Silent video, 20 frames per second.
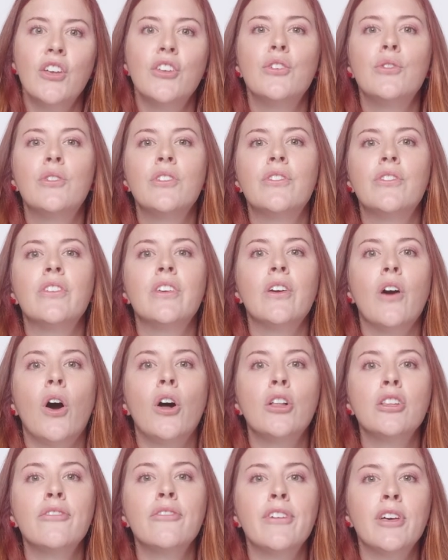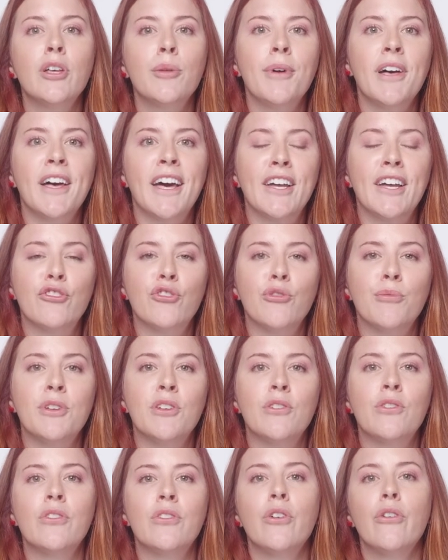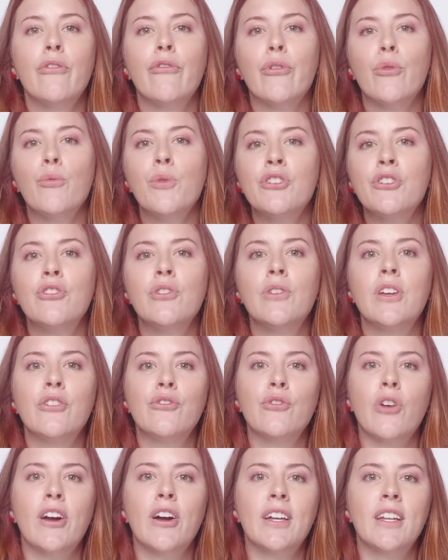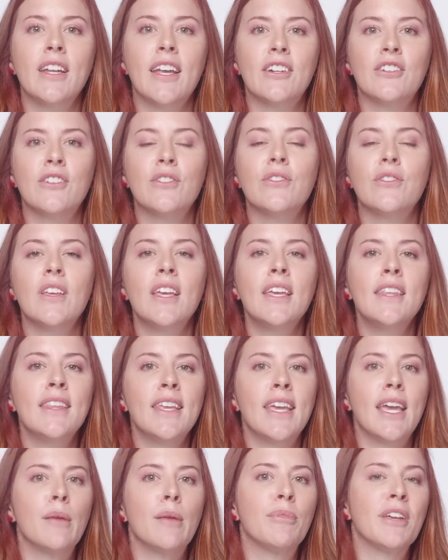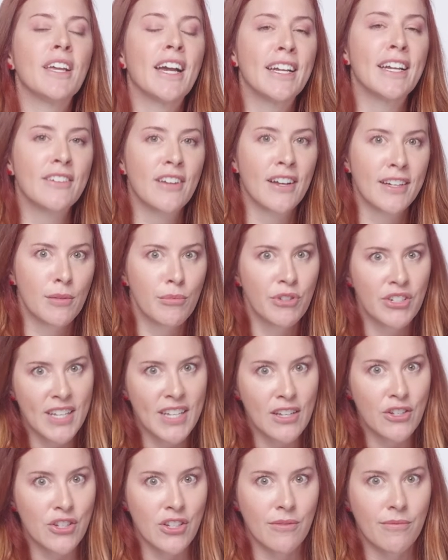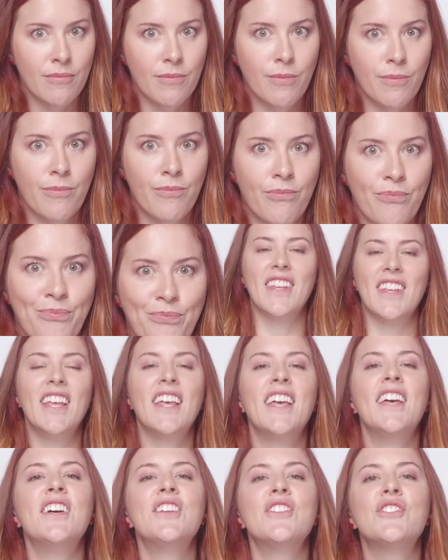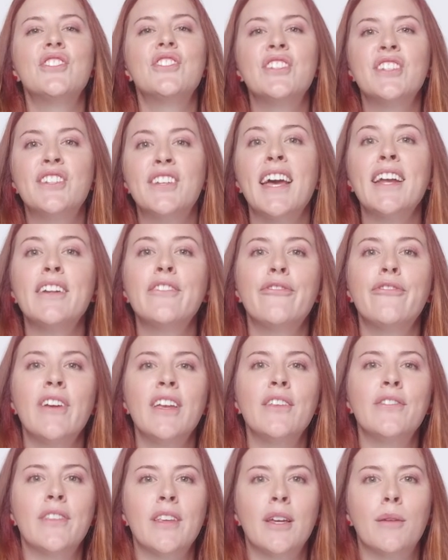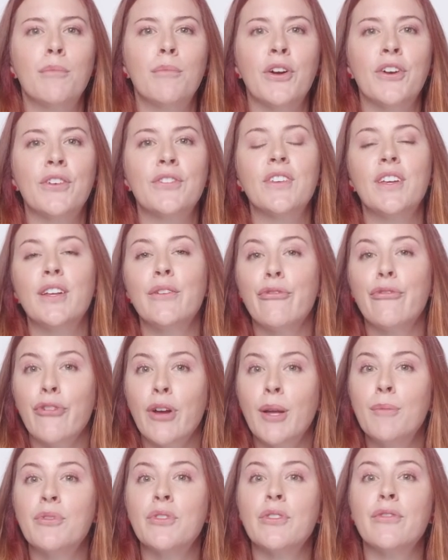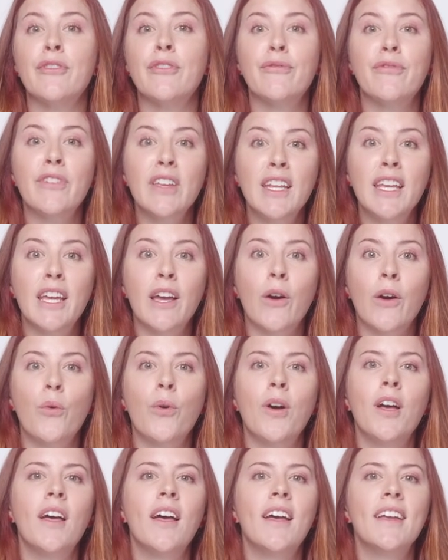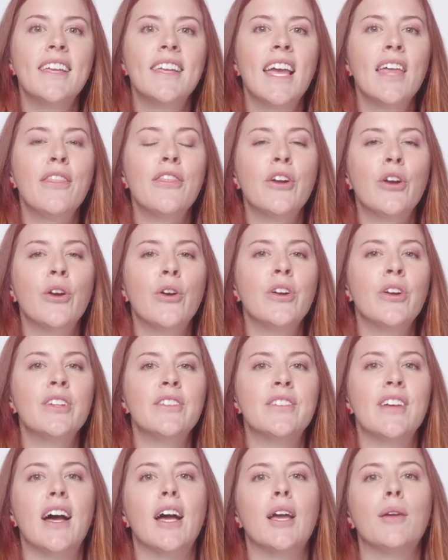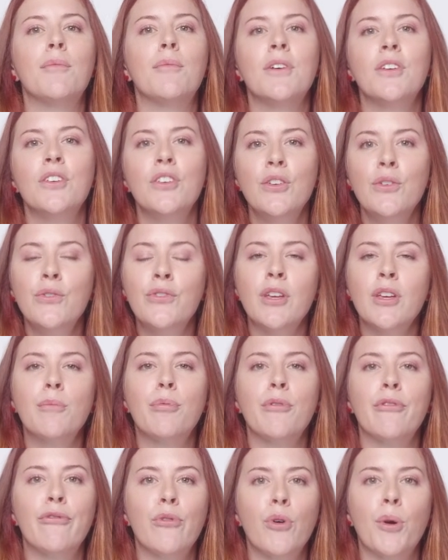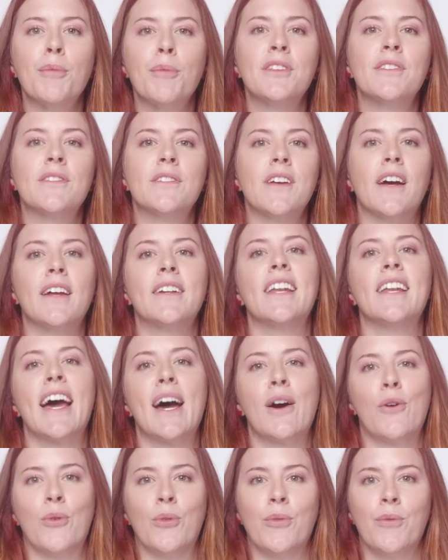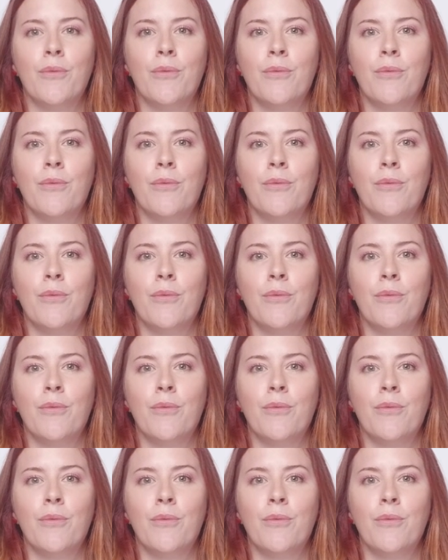You can see all available attributes for which you can draw connectors in the API documentation. To detect face landmarks in frames of a video, get the current time using performance.now.